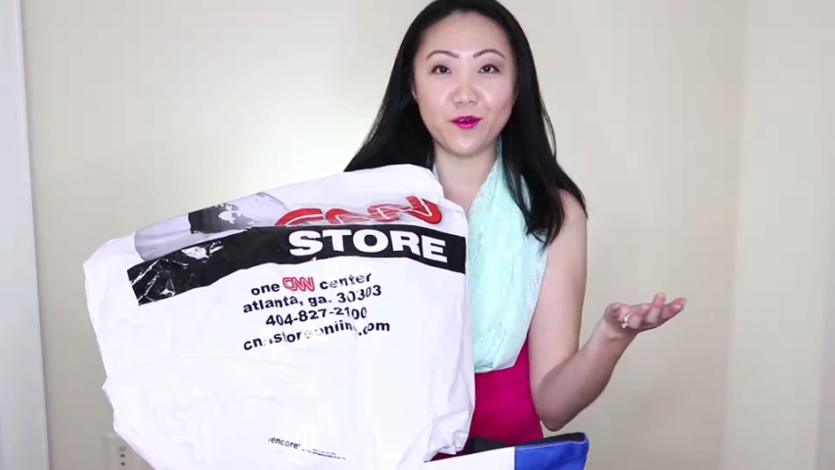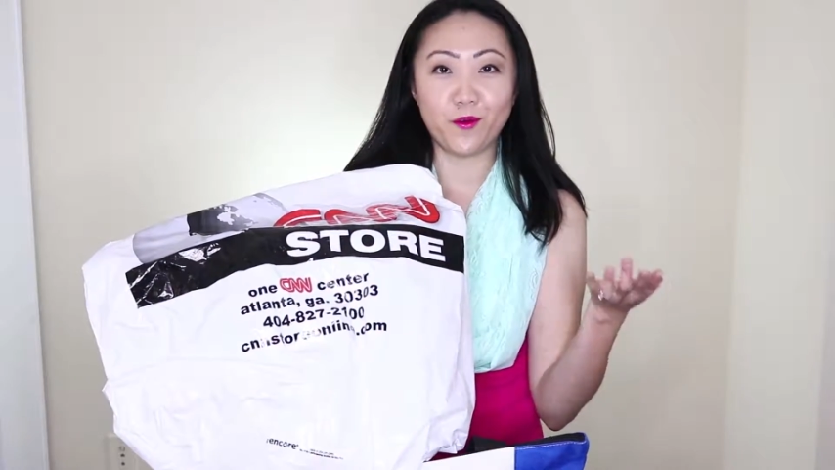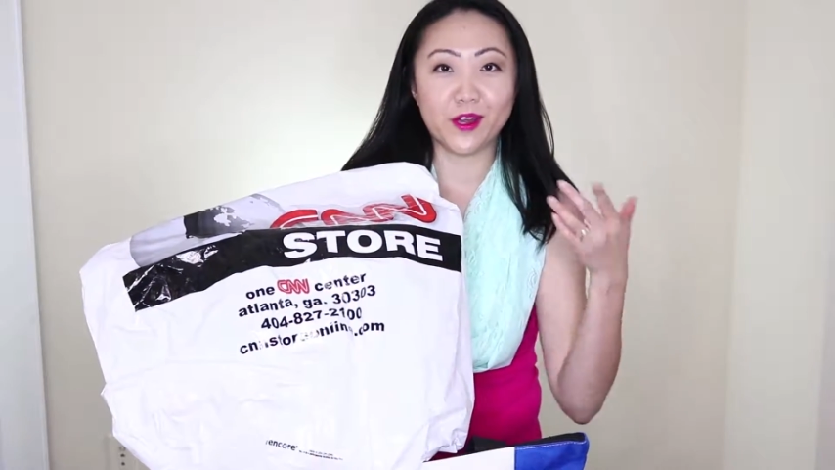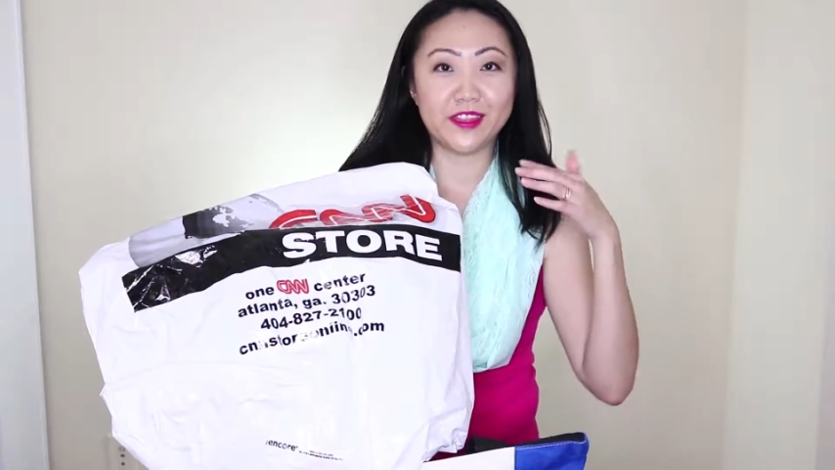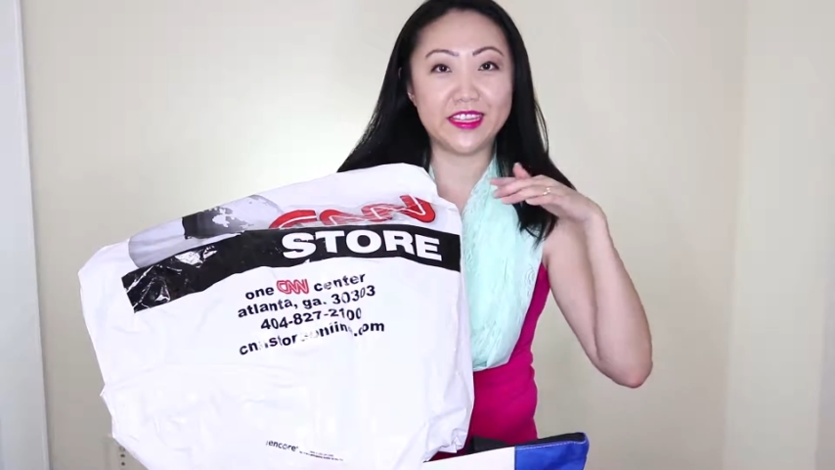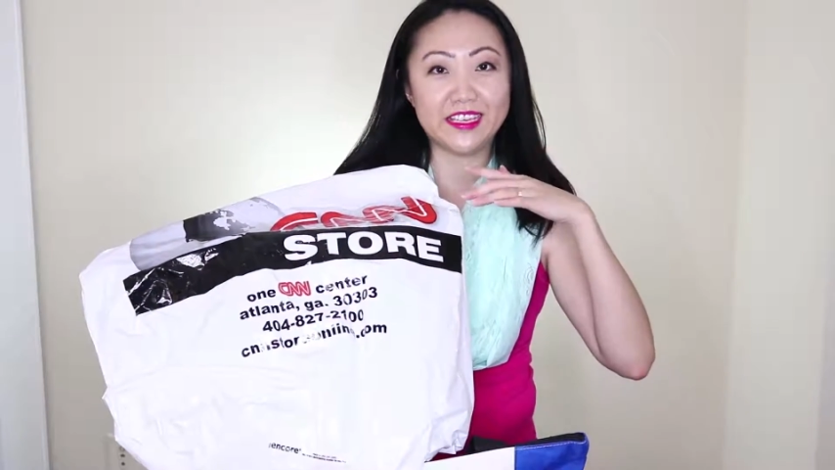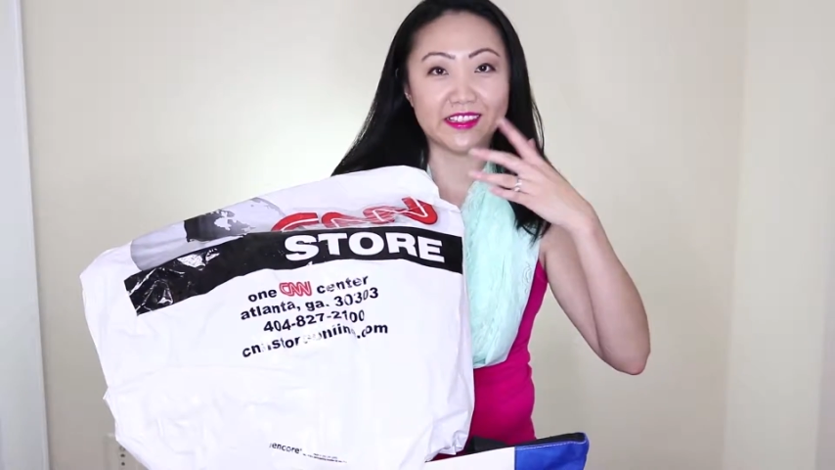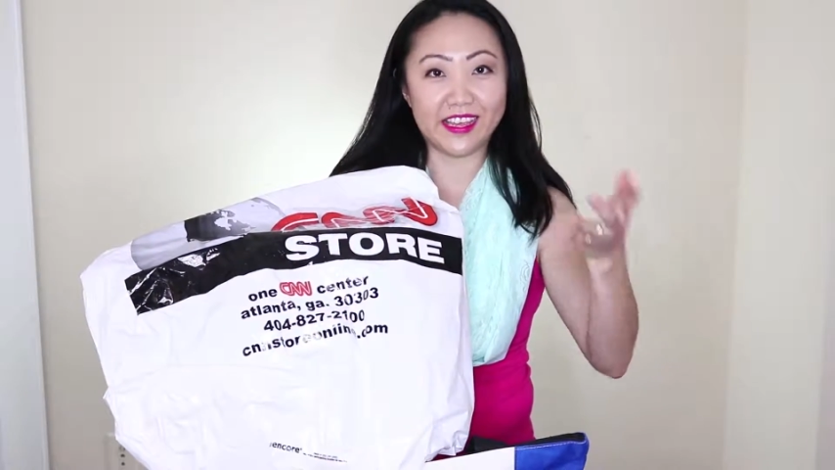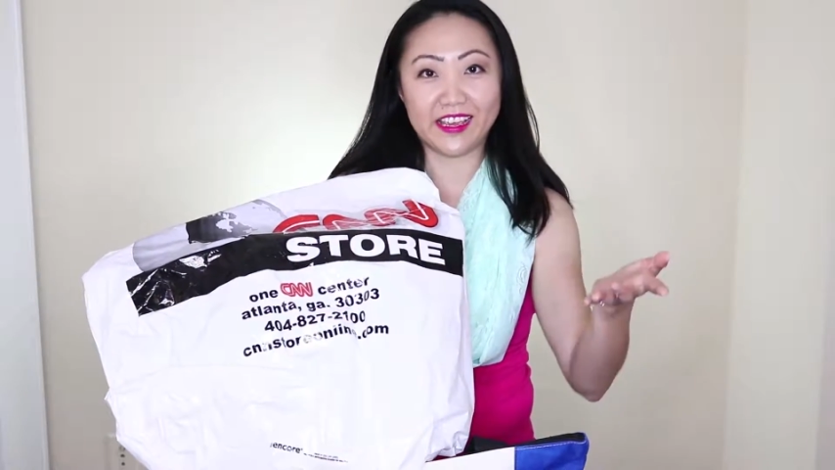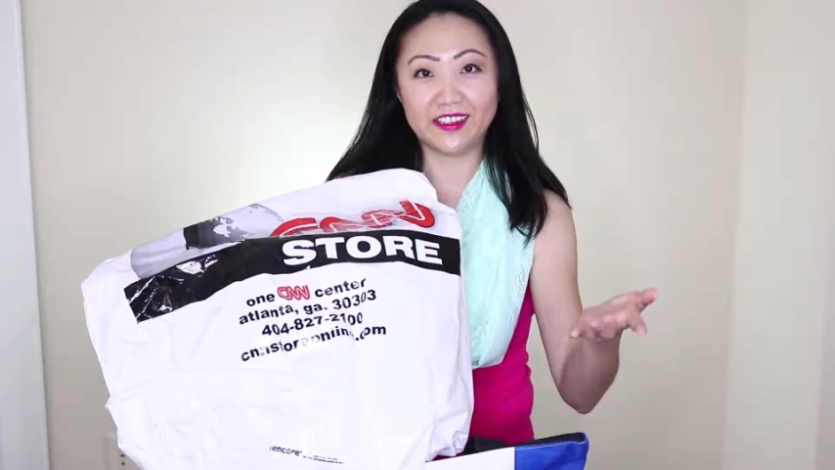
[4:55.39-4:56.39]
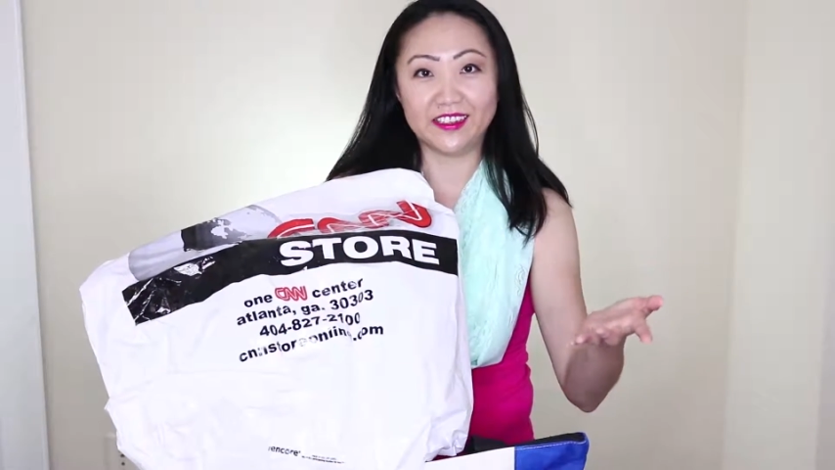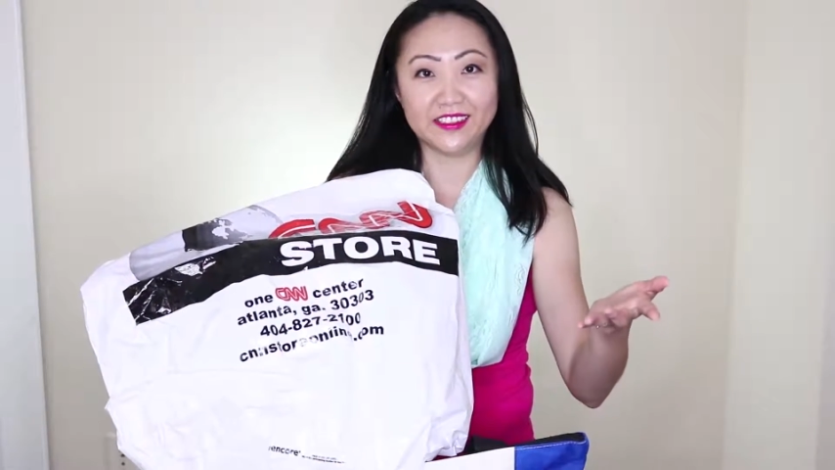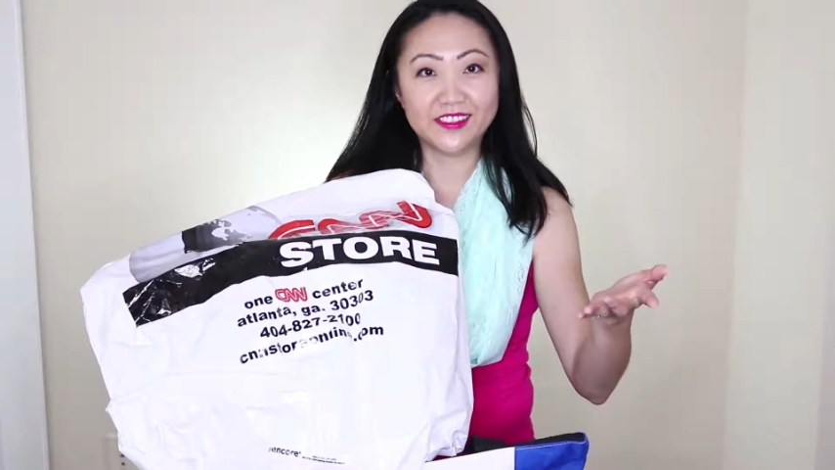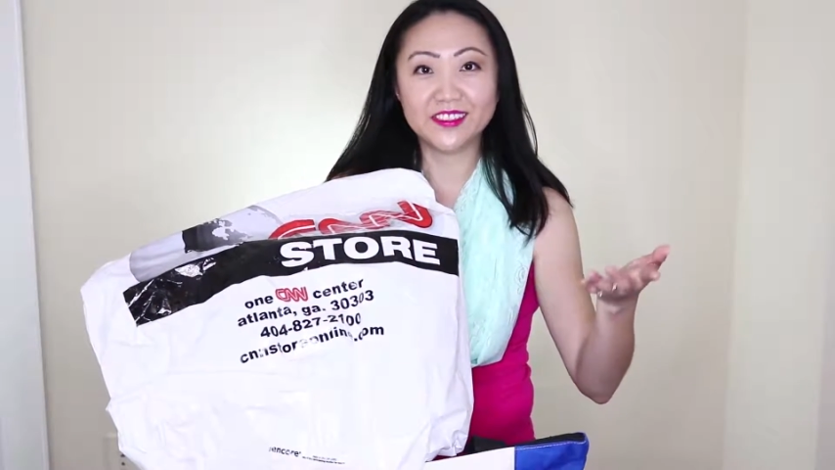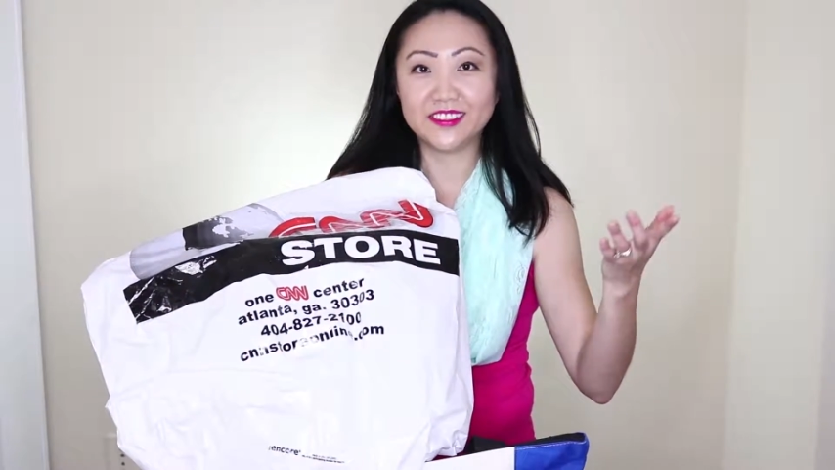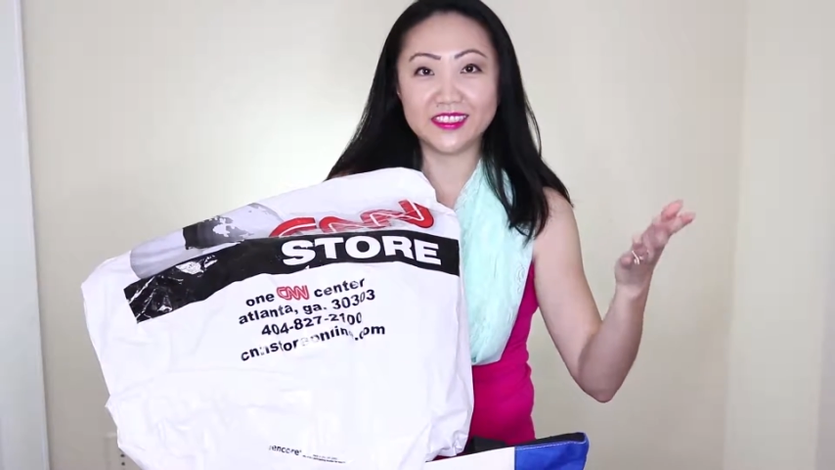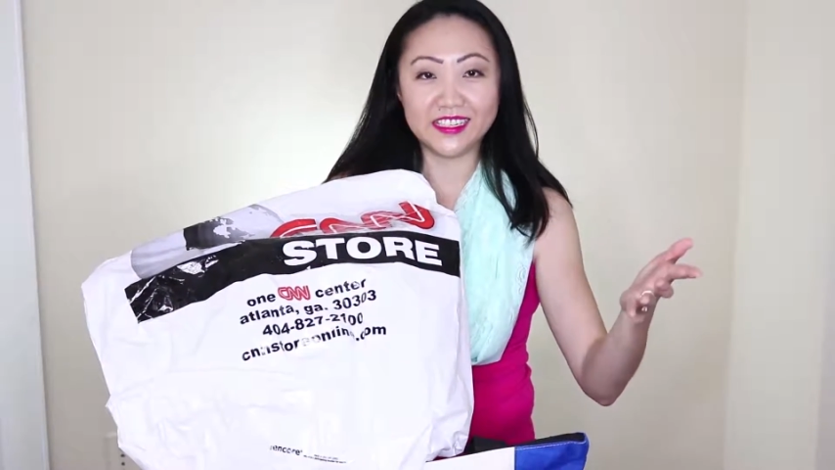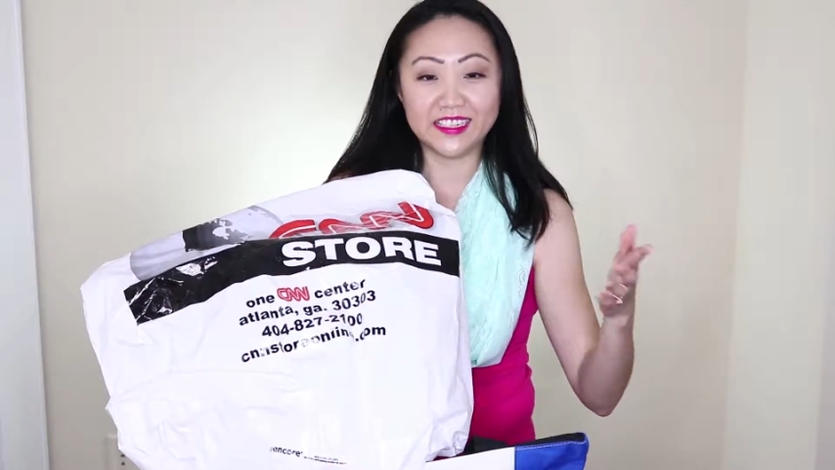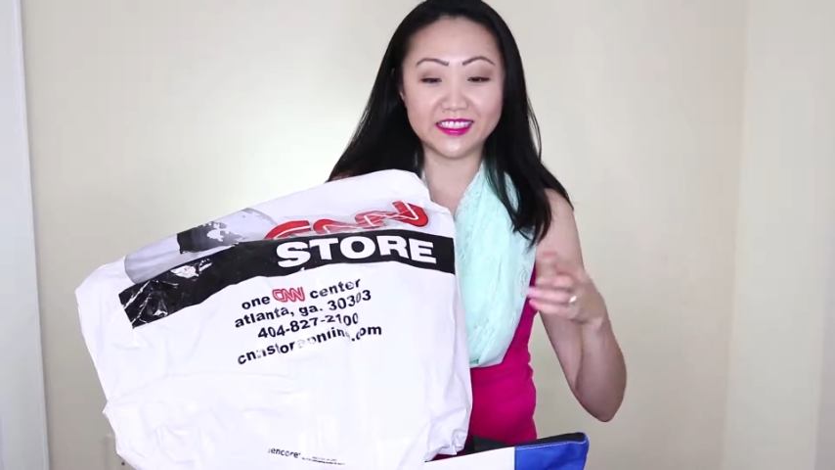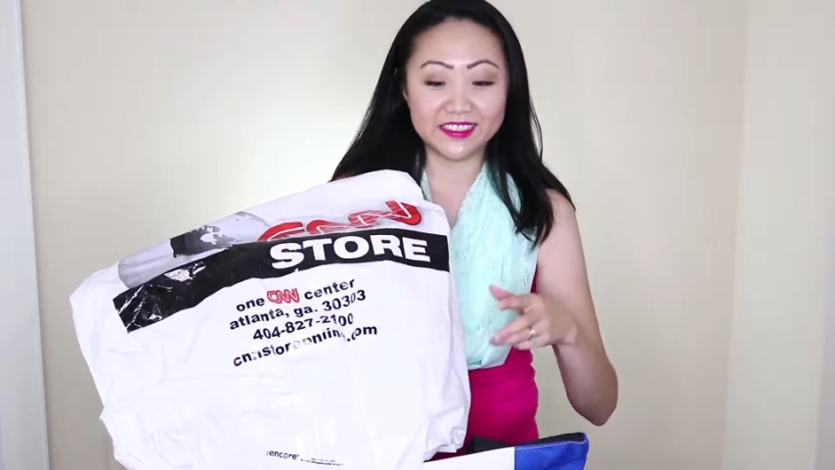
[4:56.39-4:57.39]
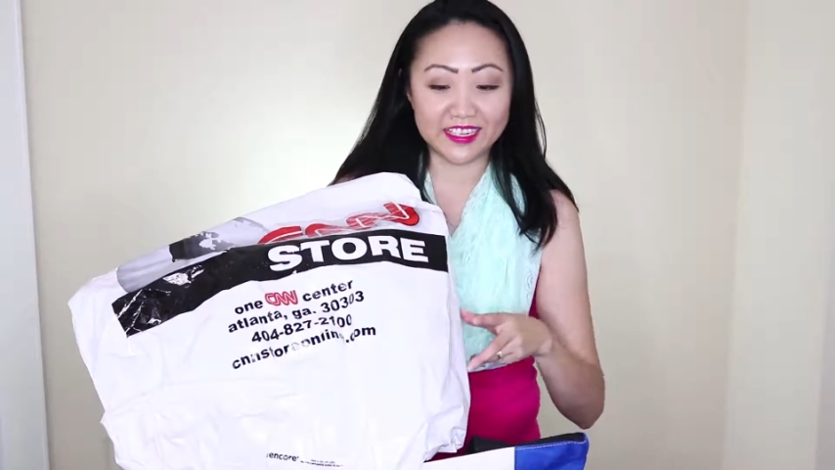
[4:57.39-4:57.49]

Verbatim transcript: or at the Atlanta CNN